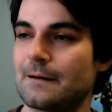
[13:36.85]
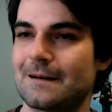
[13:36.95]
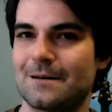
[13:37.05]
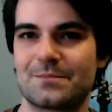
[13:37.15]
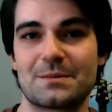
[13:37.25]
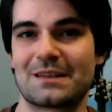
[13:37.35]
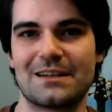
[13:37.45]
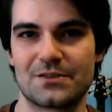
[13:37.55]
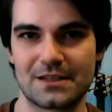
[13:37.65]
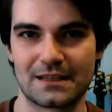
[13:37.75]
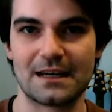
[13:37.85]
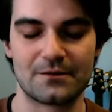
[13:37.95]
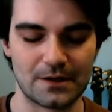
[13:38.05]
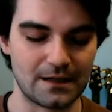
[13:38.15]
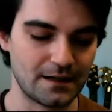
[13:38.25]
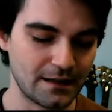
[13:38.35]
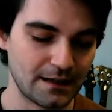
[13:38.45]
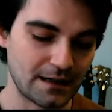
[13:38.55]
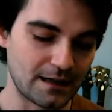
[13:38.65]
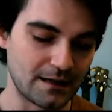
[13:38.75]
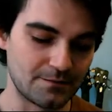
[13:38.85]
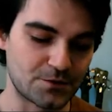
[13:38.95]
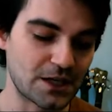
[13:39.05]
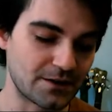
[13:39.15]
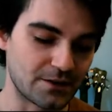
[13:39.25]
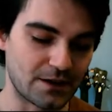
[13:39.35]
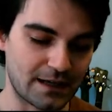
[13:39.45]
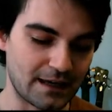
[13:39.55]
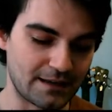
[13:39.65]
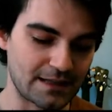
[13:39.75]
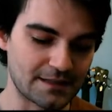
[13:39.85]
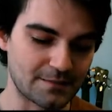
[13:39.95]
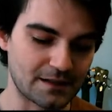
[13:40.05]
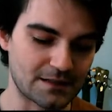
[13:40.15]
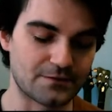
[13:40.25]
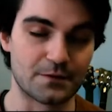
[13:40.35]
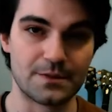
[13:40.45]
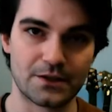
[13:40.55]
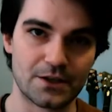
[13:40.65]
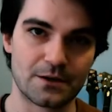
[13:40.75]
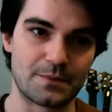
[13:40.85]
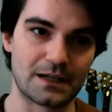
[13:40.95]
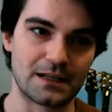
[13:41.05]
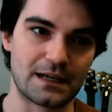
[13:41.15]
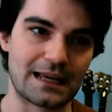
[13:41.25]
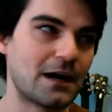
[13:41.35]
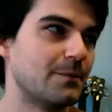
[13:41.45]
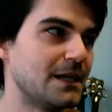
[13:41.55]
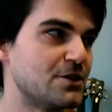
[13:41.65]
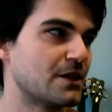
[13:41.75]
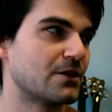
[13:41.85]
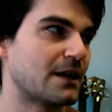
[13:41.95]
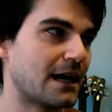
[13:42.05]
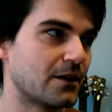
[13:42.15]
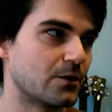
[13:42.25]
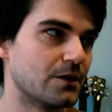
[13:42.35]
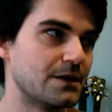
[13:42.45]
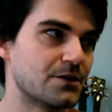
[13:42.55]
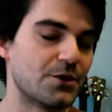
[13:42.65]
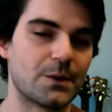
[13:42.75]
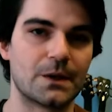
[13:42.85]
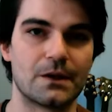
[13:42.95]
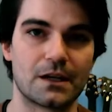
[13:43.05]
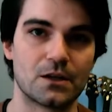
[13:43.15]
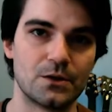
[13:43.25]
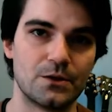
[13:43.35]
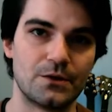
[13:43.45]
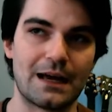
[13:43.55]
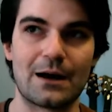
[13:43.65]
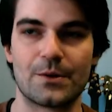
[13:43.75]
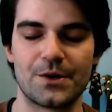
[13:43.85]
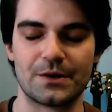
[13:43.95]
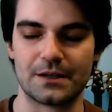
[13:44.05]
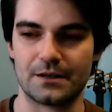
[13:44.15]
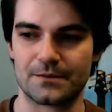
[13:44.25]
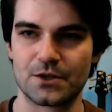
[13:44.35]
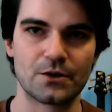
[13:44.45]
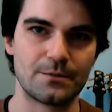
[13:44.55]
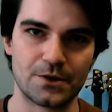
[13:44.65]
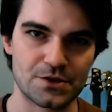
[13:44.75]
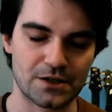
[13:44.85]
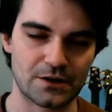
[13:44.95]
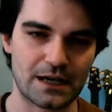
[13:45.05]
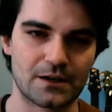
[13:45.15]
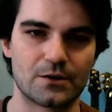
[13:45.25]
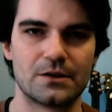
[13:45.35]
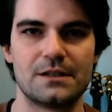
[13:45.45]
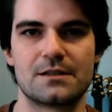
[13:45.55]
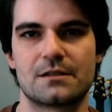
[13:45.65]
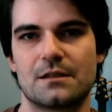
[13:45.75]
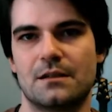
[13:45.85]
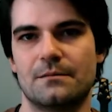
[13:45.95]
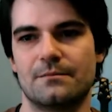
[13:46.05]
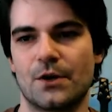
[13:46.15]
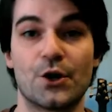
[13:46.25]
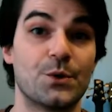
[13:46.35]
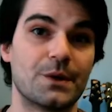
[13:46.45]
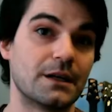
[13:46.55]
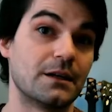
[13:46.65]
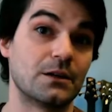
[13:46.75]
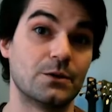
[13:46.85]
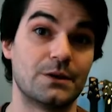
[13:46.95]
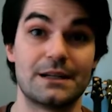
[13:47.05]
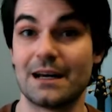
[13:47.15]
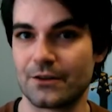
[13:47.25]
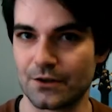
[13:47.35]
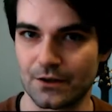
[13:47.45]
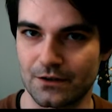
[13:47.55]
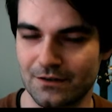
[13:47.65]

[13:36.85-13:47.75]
something else like that, right? Gender, again, that's something that's familiar, but like how many gender categories are you going to include? How are you going to term your gender categories? Are you going to include an other